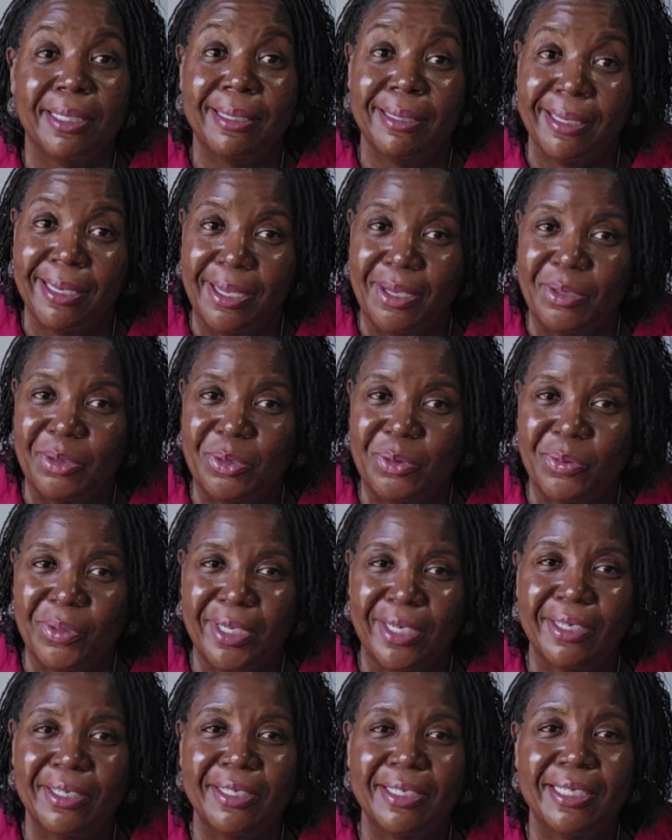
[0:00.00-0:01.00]

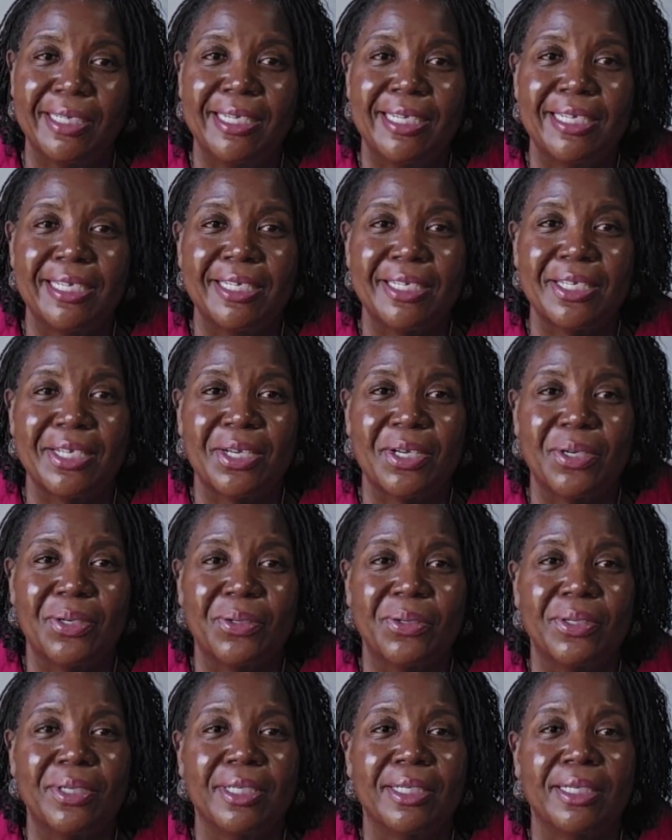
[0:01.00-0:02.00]
loungewear.
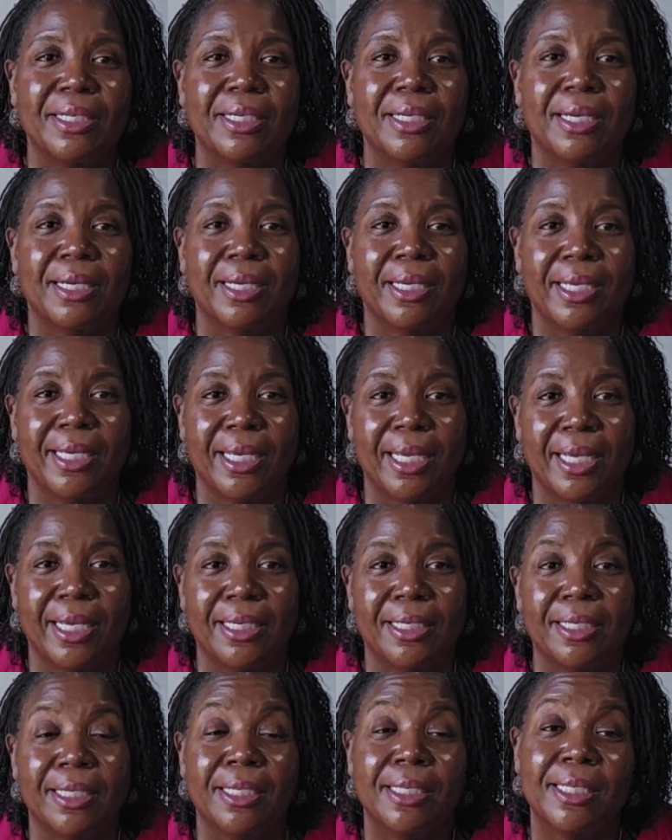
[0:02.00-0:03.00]
So
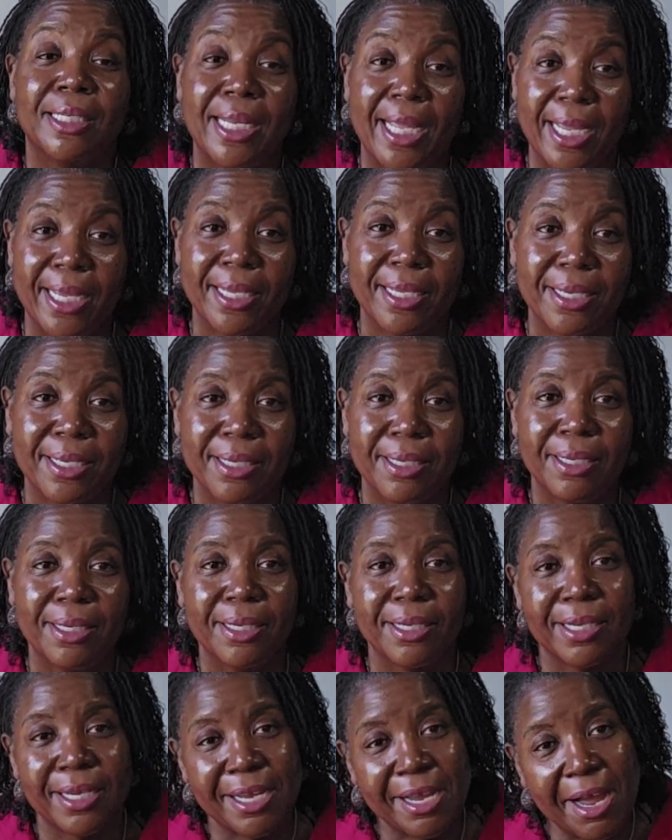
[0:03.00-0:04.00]
again, like,
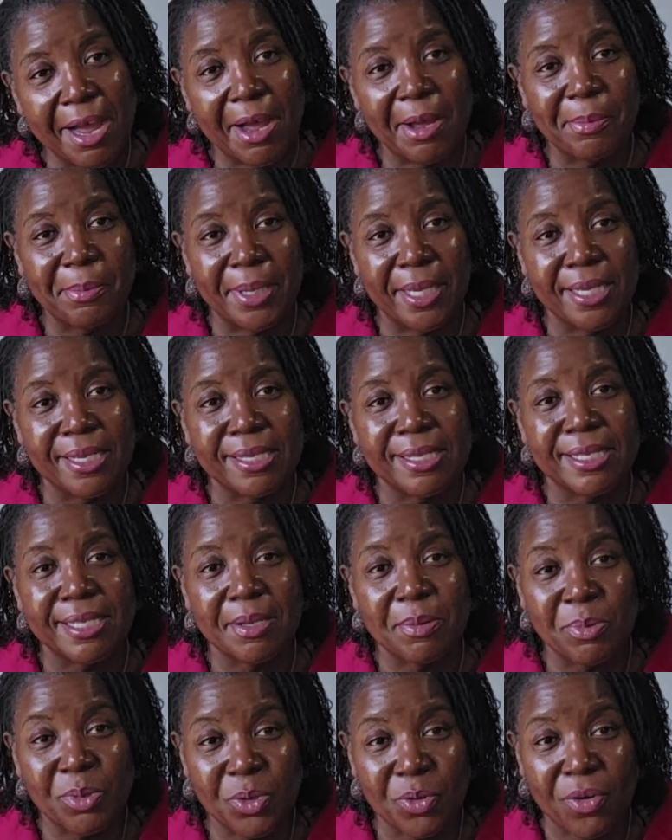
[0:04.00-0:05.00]
comment,
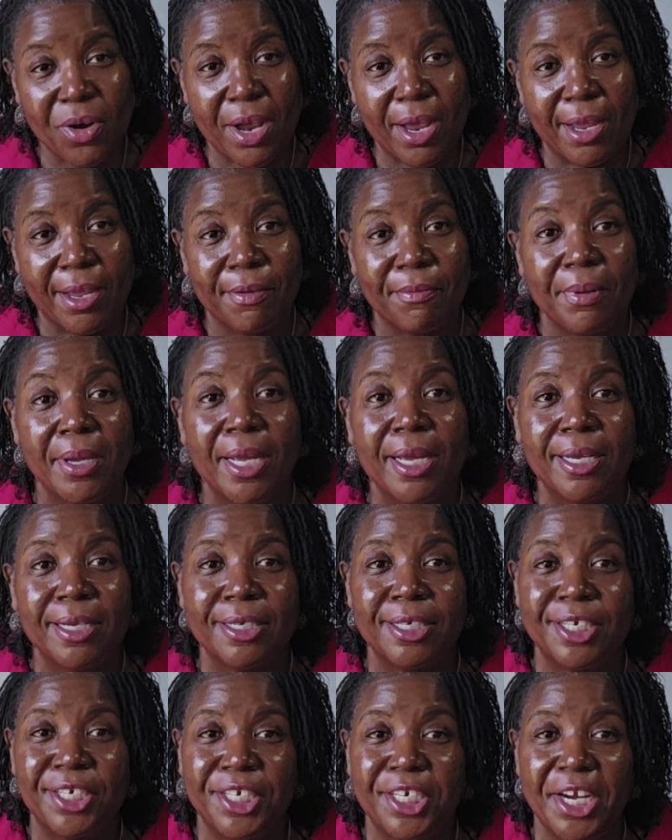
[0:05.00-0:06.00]
subscribe,
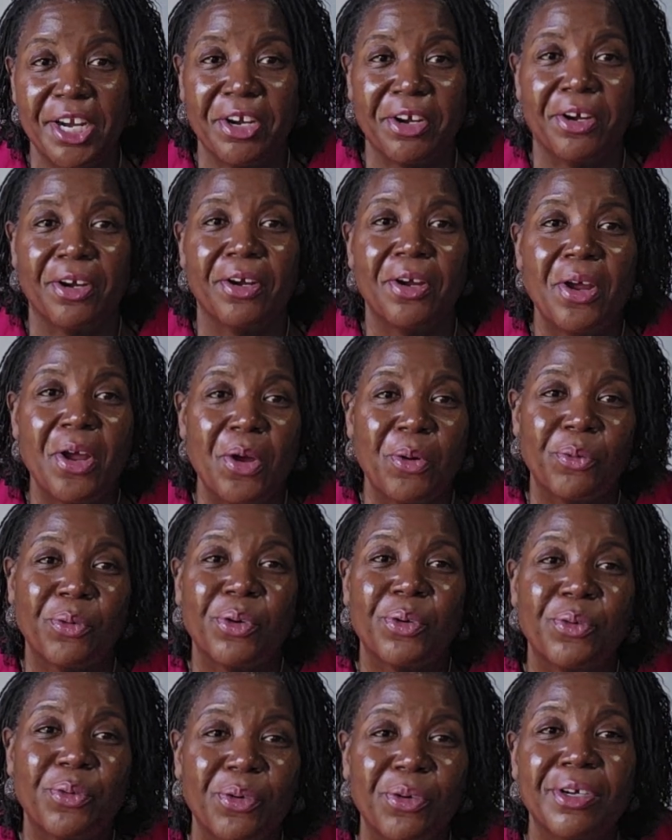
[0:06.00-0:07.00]
share.
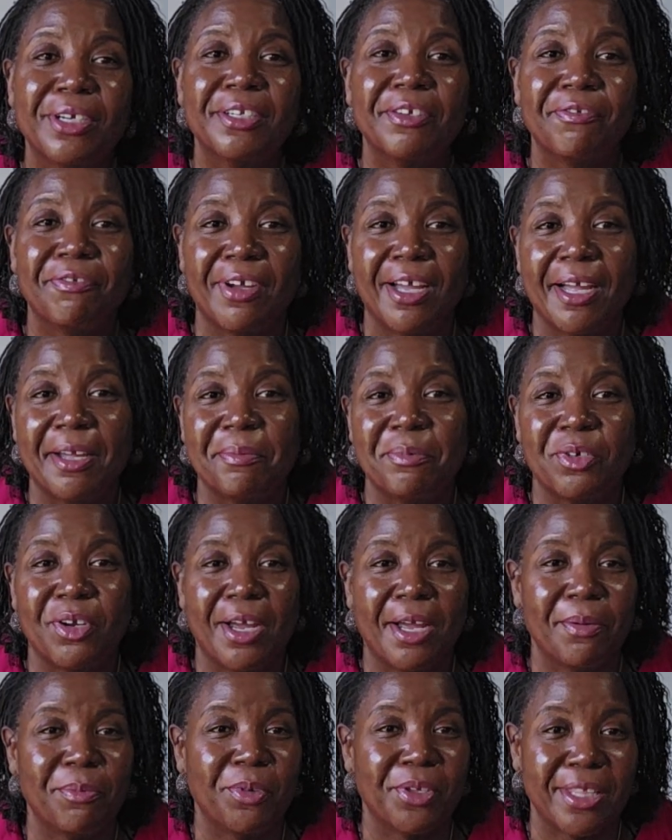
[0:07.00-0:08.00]
We're growing the Vibe
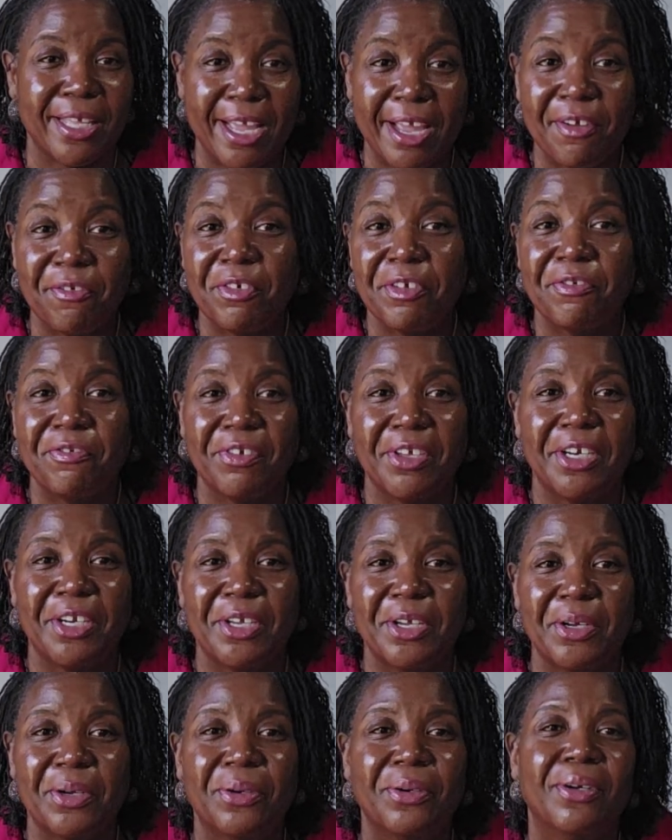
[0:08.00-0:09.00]
Tribe. With every
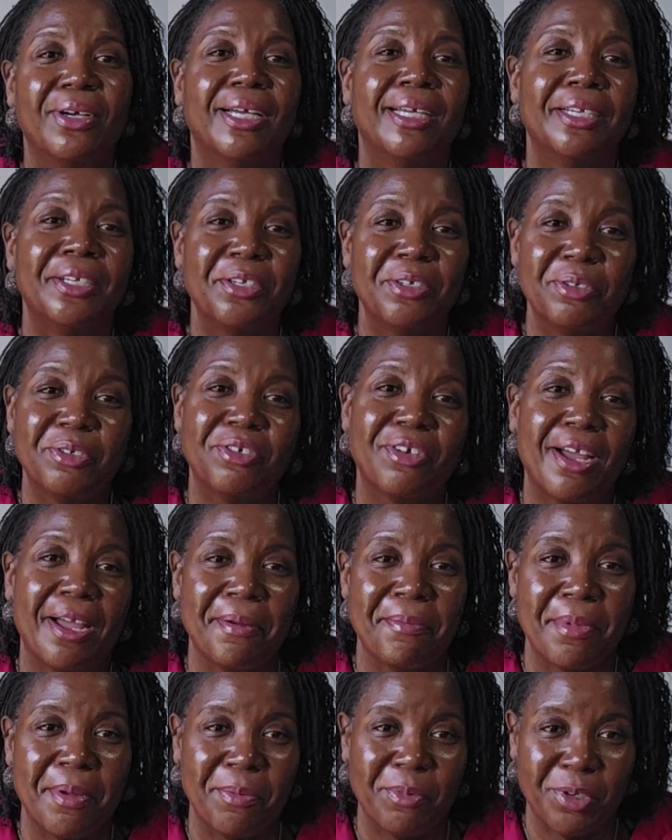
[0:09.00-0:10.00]
video, a new
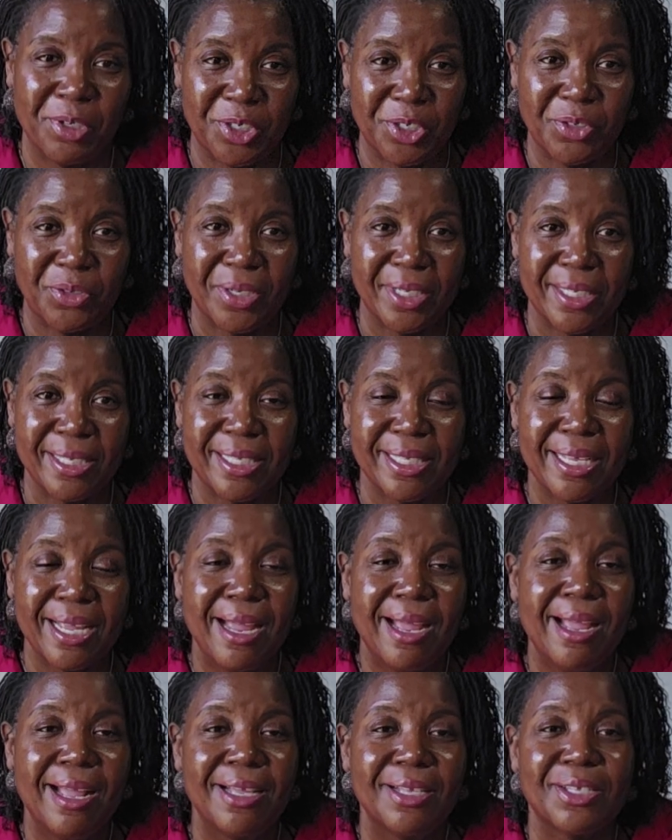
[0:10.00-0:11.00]
tribe member joins.
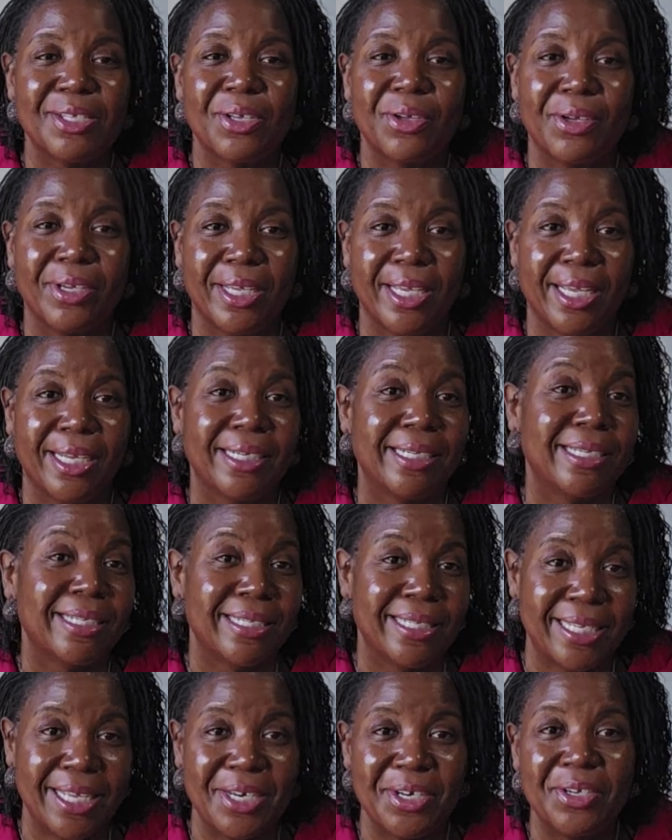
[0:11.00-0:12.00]
So again,
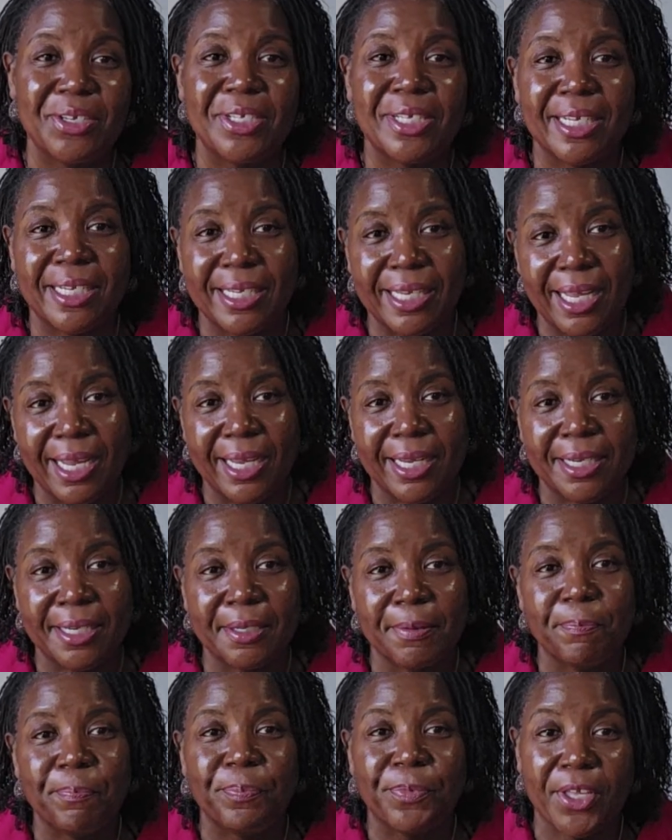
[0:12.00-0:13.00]
continue to
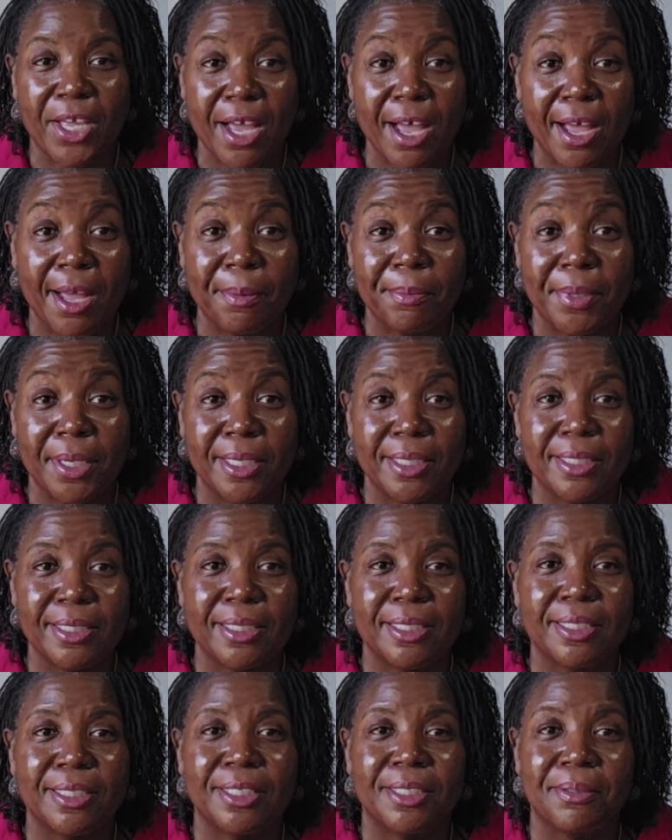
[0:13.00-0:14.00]
like, comment,
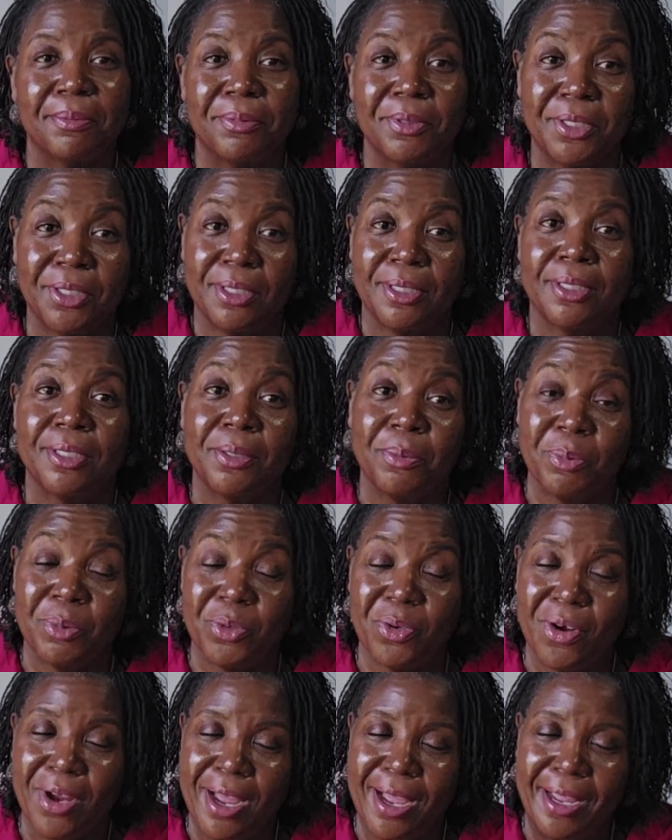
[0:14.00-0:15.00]

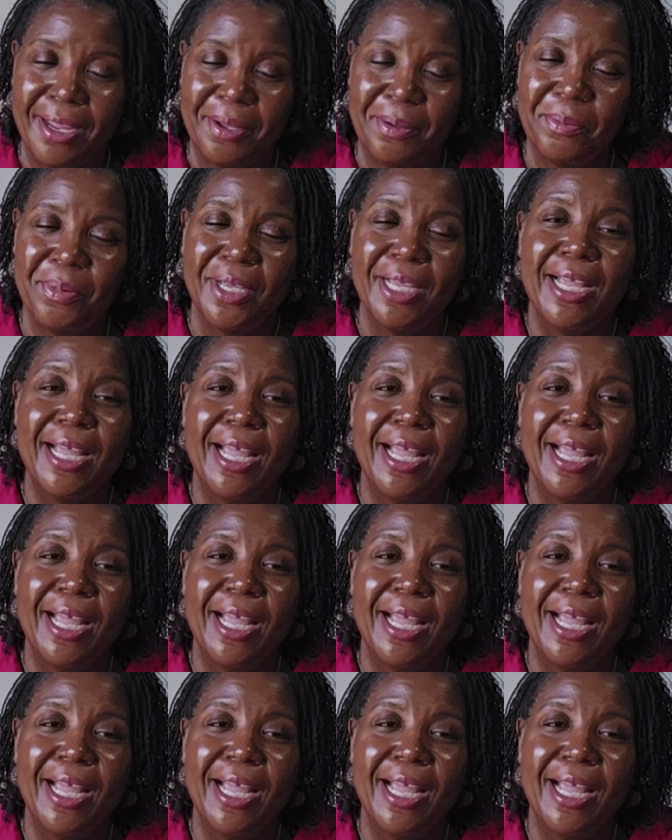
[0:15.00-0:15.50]
subscribe,